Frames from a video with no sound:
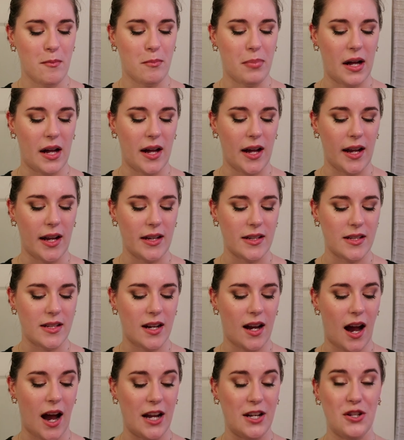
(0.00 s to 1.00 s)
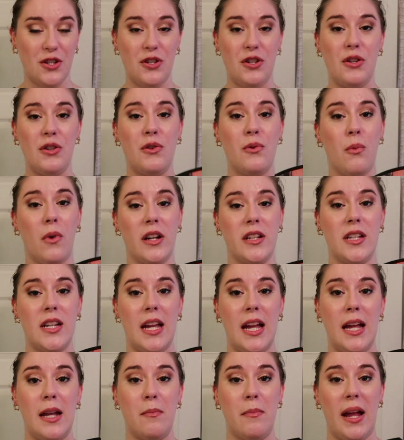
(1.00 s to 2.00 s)
but I do want to
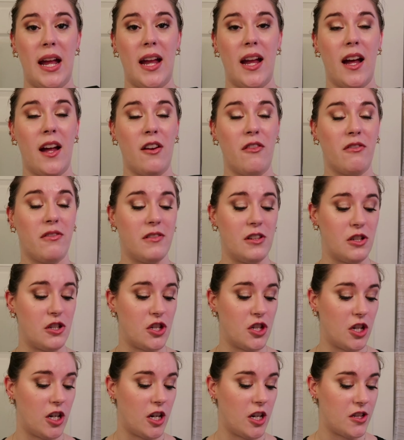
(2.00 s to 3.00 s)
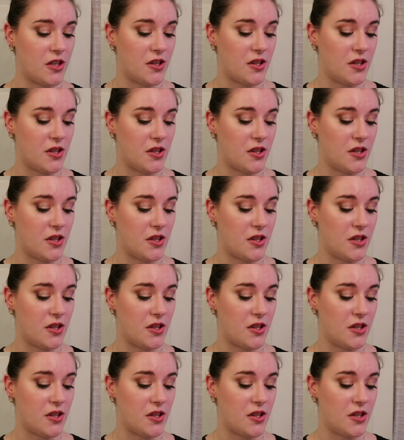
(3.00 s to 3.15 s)
hit pan for sure.